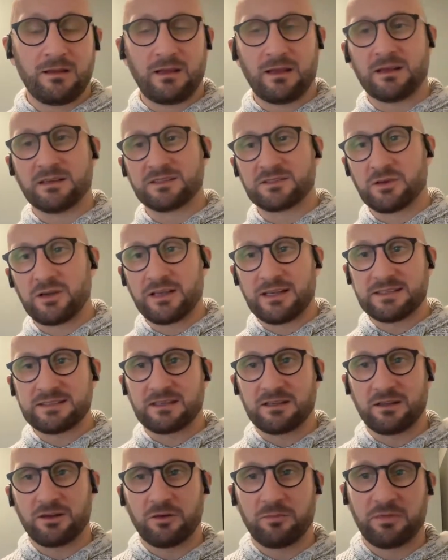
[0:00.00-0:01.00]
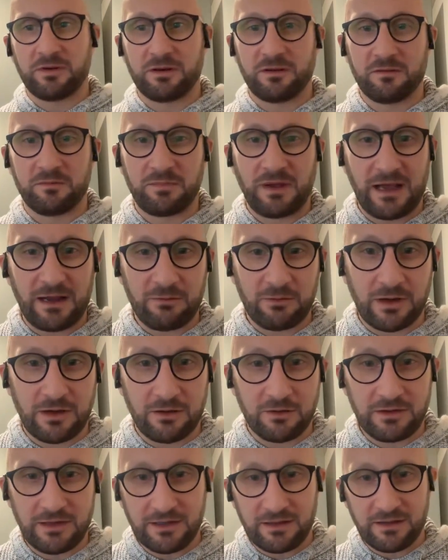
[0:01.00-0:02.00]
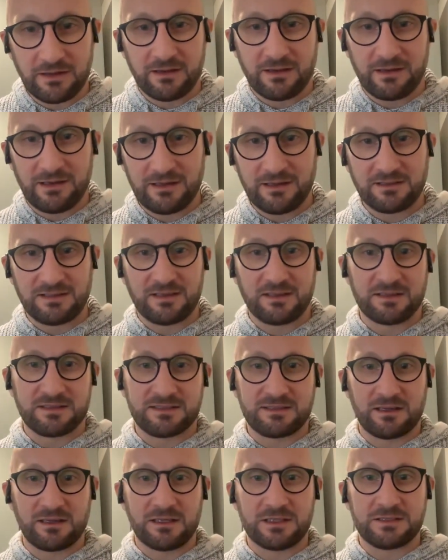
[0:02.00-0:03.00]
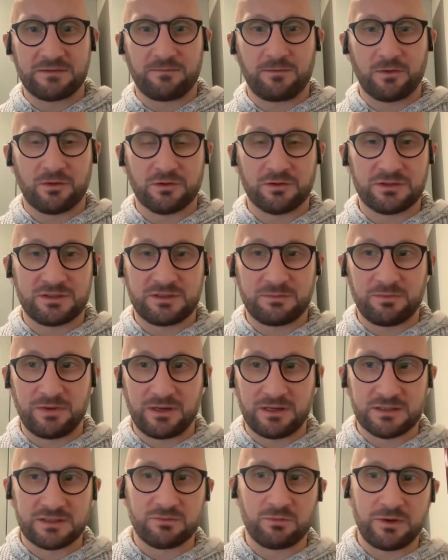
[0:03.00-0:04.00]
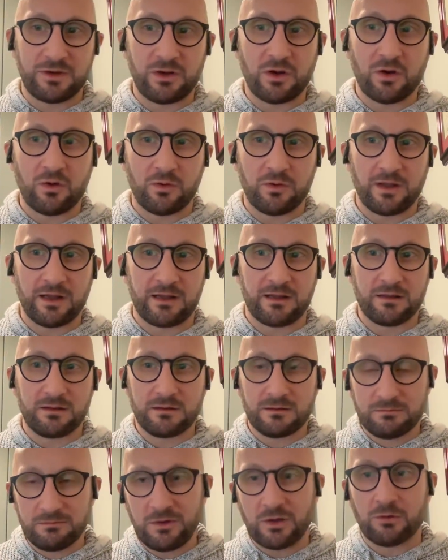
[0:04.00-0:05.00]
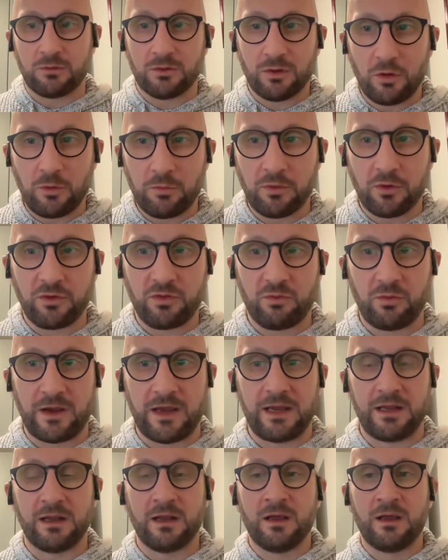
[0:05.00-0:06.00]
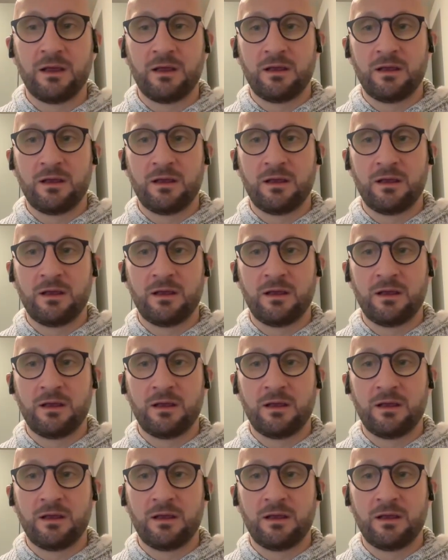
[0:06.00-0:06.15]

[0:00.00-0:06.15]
Yeah, so I guess a little bit of background in the, into the studies first, because we know that you know low birth weight